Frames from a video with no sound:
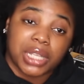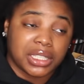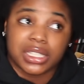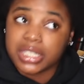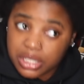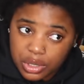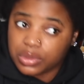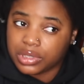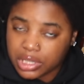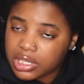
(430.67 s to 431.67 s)
Like, this is
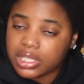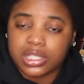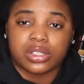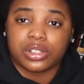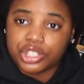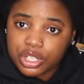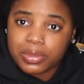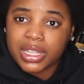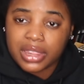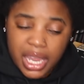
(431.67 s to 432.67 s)
a
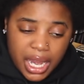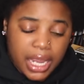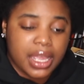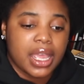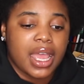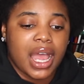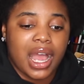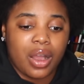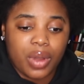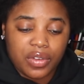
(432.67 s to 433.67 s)
legitimate thing.
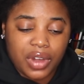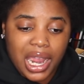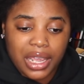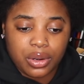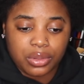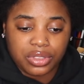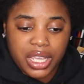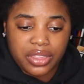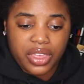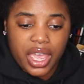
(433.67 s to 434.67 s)
However, I don't
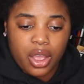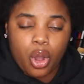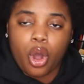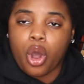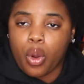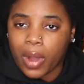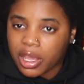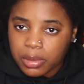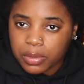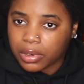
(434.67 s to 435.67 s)
think that all
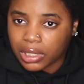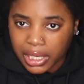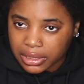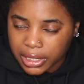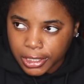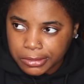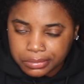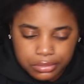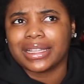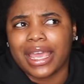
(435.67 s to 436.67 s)
white people are like that.
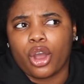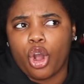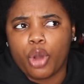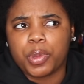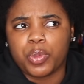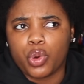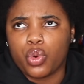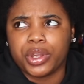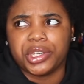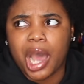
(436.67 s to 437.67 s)
I think that all people
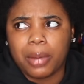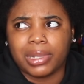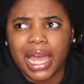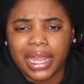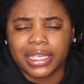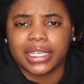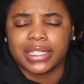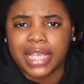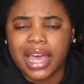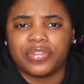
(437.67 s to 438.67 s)
who adopt black
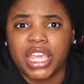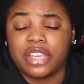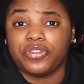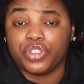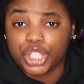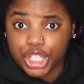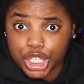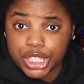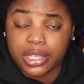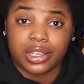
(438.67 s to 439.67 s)
kids have a
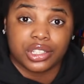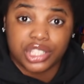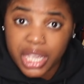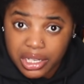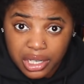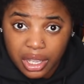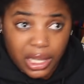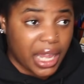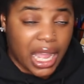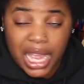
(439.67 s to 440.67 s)
vicious agenda.
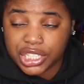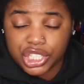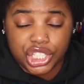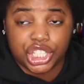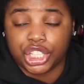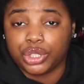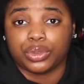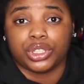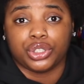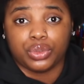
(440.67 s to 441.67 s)
Like, I just
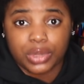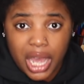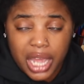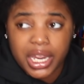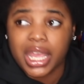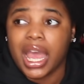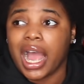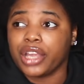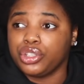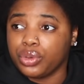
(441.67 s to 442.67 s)
genuinely do not.
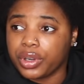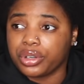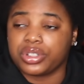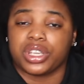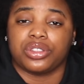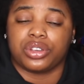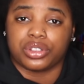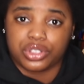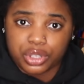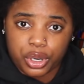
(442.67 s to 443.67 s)
I do understand the
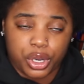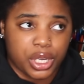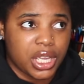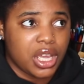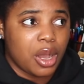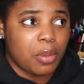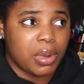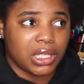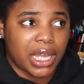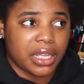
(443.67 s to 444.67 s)
concern,
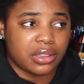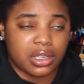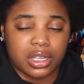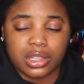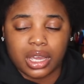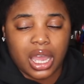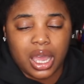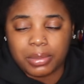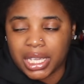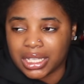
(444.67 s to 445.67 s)
but like the
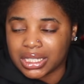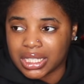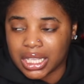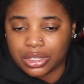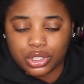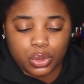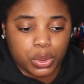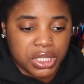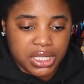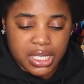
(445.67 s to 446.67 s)
comments and the
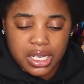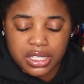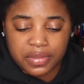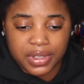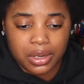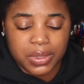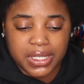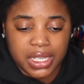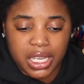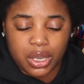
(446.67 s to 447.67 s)
tweets and the stuff that I was
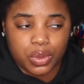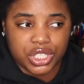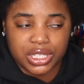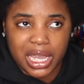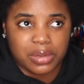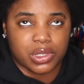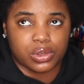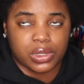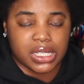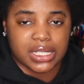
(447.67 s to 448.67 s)
seeing was just
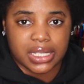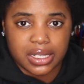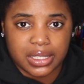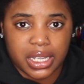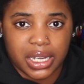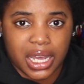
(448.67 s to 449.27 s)
absolutely disgusting.